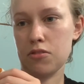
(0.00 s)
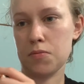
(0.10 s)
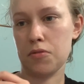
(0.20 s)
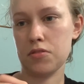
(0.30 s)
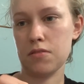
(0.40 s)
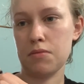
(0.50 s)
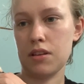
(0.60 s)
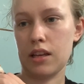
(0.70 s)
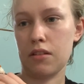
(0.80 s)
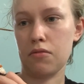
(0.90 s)
supposed to be
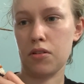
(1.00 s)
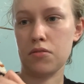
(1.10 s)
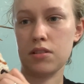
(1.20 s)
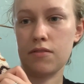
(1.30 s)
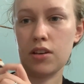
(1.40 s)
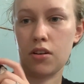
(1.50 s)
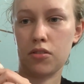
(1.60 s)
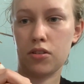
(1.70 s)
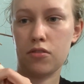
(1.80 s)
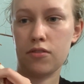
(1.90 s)
like rows of yarn
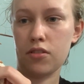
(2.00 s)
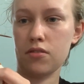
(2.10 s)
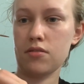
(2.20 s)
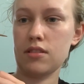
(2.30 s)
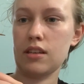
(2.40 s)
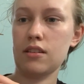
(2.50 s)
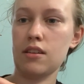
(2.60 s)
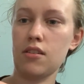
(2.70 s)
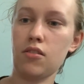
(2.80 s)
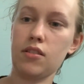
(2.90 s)
overs in
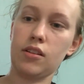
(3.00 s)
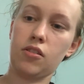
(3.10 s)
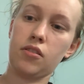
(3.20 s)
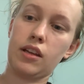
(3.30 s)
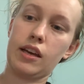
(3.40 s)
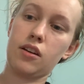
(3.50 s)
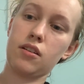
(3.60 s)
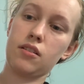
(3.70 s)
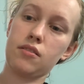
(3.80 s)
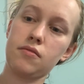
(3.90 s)
here that are like
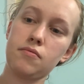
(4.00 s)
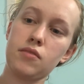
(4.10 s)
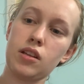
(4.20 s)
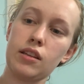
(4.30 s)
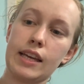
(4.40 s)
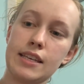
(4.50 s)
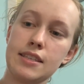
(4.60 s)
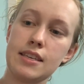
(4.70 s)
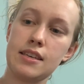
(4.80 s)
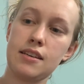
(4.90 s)

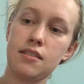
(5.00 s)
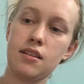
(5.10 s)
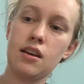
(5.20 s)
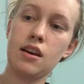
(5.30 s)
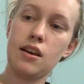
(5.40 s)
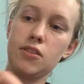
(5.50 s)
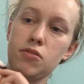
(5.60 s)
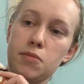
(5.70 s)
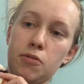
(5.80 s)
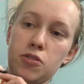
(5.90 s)
lacy, so it's
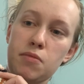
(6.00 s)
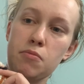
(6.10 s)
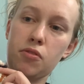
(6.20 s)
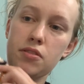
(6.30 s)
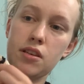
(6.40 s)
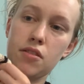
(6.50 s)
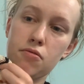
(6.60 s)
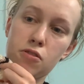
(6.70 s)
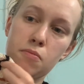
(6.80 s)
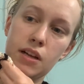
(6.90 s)
supposed to be more
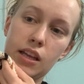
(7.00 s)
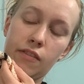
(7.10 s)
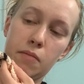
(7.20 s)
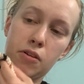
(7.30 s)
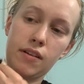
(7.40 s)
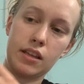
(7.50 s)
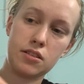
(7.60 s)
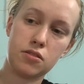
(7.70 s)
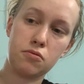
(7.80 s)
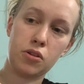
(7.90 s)
see-through, but if I'm wearing this
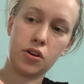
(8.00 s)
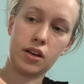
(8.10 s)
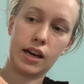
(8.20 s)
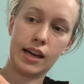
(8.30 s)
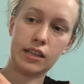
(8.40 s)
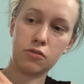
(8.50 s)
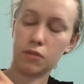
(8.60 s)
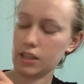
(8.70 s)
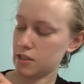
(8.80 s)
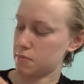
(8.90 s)
to work, I didn't want
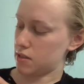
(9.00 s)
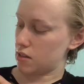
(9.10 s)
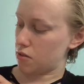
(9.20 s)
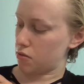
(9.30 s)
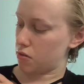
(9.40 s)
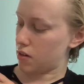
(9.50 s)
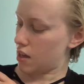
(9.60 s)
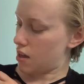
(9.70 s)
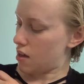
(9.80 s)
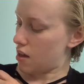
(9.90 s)
it to be see-through.
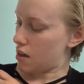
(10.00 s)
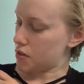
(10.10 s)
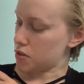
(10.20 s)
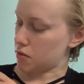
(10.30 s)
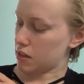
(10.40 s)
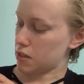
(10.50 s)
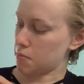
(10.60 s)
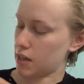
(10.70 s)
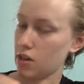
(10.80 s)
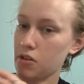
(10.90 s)
So I did my
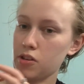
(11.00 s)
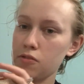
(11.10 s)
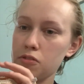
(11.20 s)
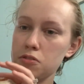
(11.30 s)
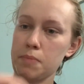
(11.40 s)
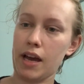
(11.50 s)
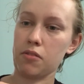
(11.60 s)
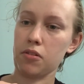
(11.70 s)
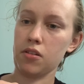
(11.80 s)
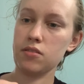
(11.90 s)
yarn overs
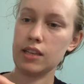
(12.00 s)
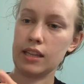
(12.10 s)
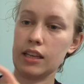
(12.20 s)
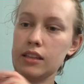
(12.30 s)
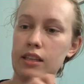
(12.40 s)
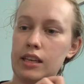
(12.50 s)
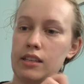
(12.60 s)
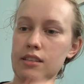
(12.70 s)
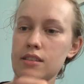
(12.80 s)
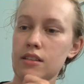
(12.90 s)
backwards and then
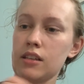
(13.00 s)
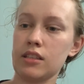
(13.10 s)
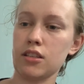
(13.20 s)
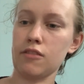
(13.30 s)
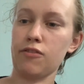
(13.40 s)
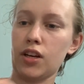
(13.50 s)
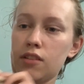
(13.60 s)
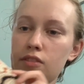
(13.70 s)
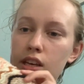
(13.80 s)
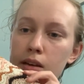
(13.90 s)
knit still into the front
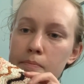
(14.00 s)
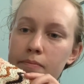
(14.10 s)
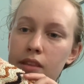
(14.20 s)
of them